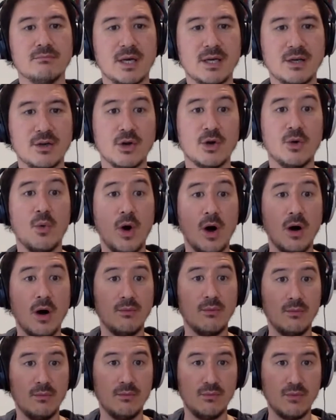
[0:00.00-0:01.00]
I don't know what
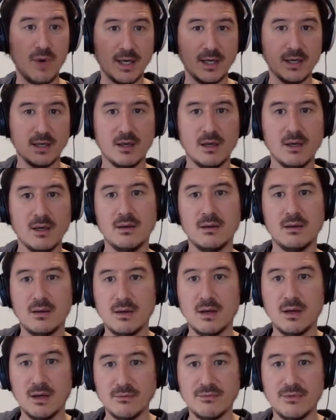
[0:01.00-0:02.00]
regular
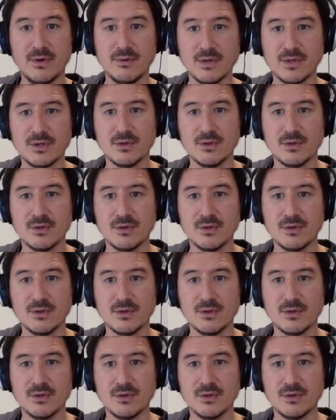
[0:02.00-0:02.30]
very